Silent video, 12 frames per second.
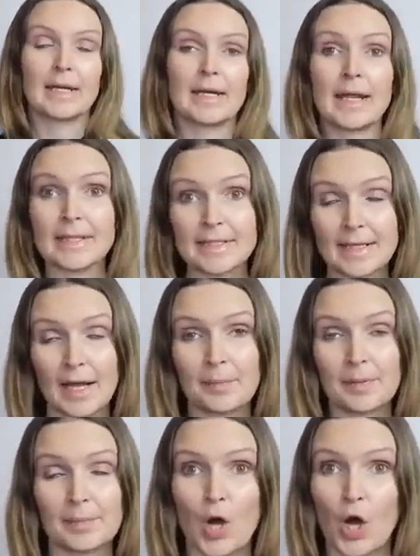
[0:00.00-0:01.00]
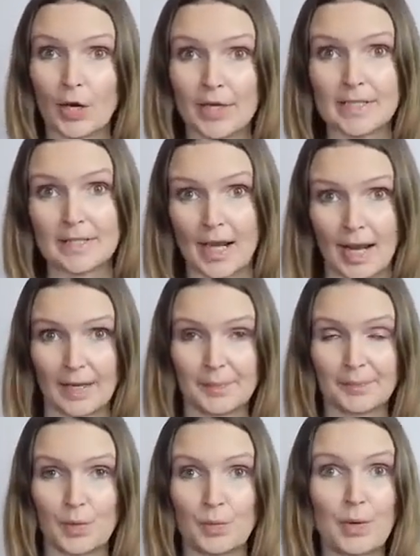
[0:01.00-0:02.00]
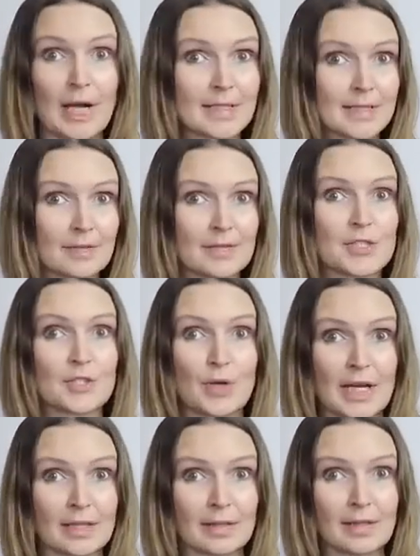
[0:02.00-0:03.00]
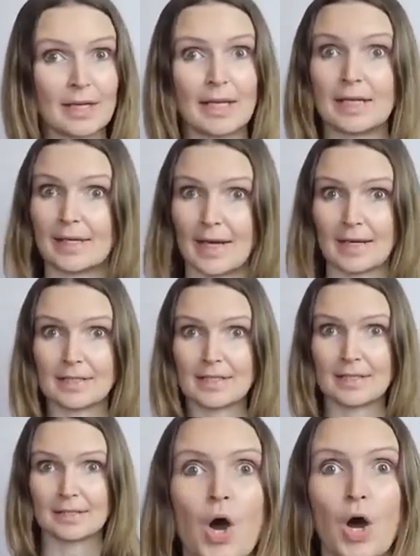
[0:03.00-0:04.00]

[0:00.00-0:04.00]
Next up, RSI, Relative Strength Index.